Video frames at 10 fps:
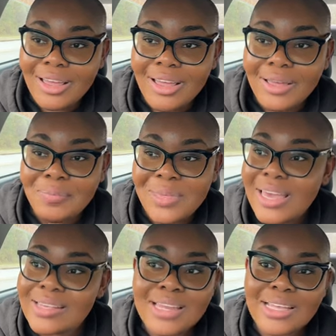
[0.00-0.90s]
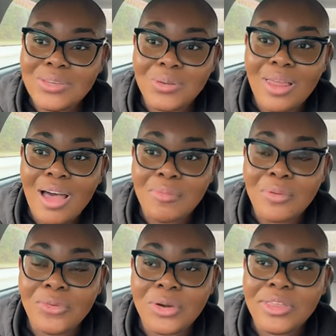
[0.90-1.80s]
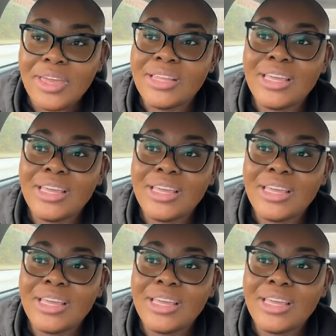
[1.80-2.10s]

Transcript: Uh, because not too long before then,